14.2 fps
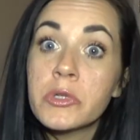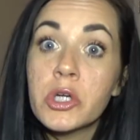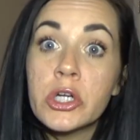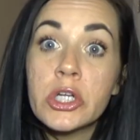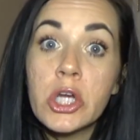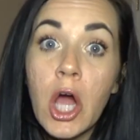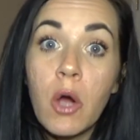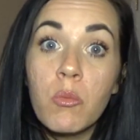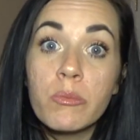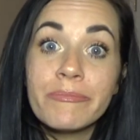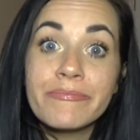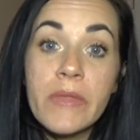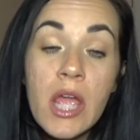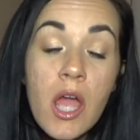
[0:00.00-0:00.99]
Good to go.
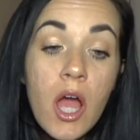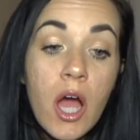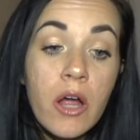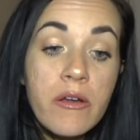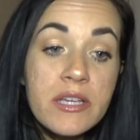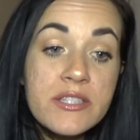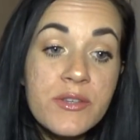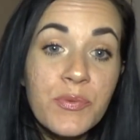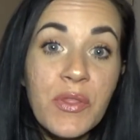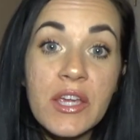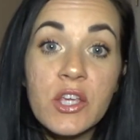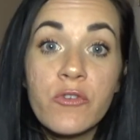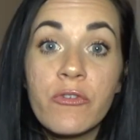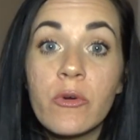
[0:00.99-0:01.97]
Alright, so
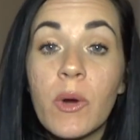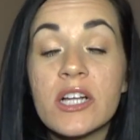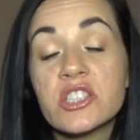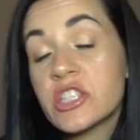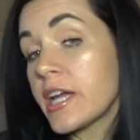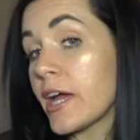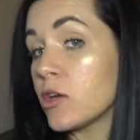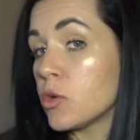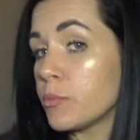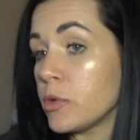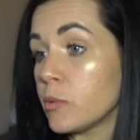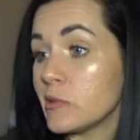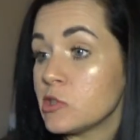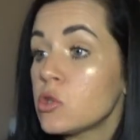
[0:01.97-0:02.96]
thank you for watching. I hope
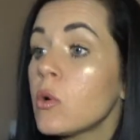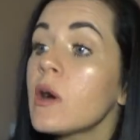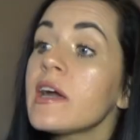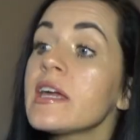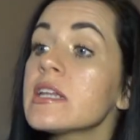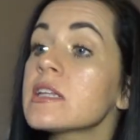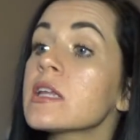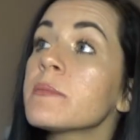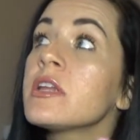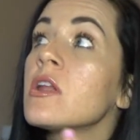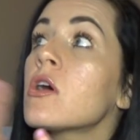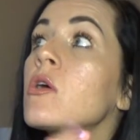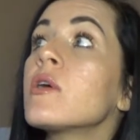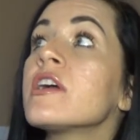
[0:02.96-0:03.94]
you enjoyed. Let me
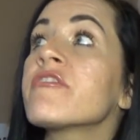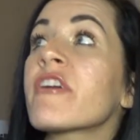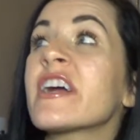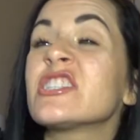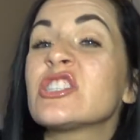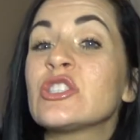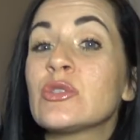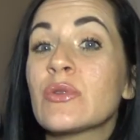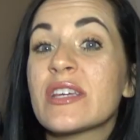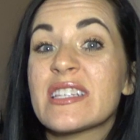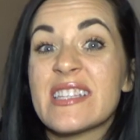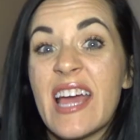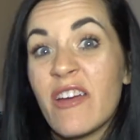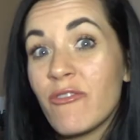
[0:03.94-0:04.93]
know if I should do
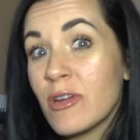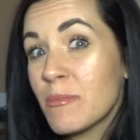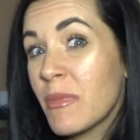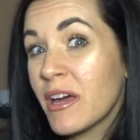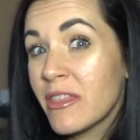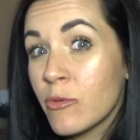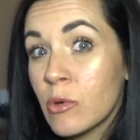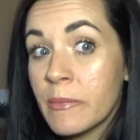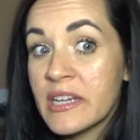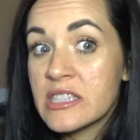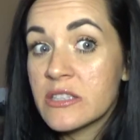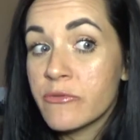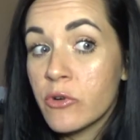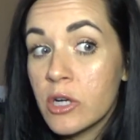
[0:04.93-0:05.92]
this every month when my
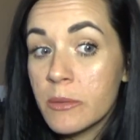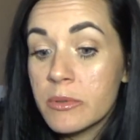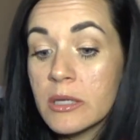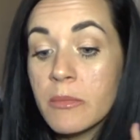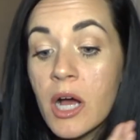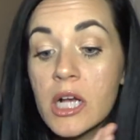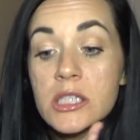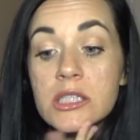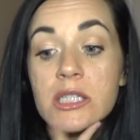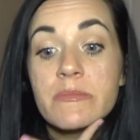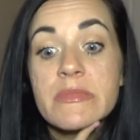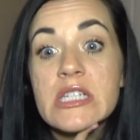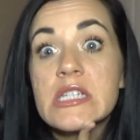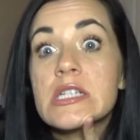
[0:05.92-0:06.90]
Sephora Play Box
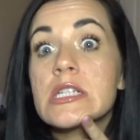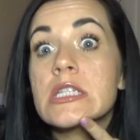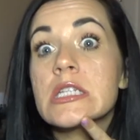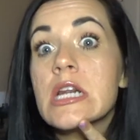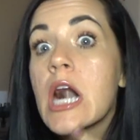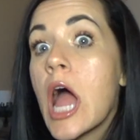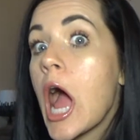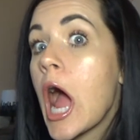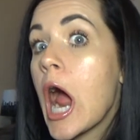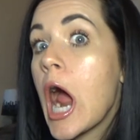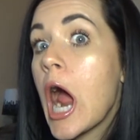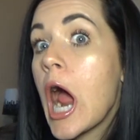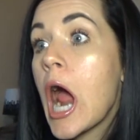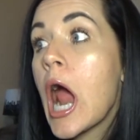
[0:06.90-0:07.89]
comes in.
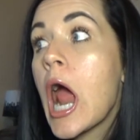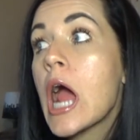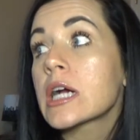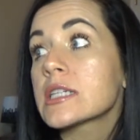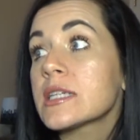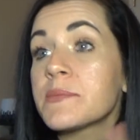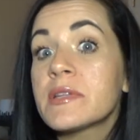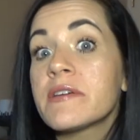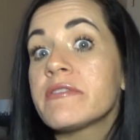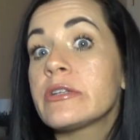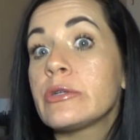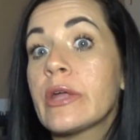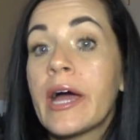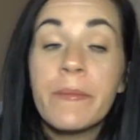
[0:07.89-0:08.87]
I'd love to
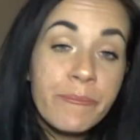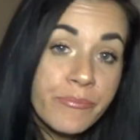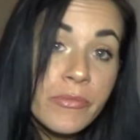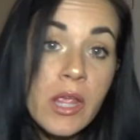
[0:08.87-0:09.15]
do that.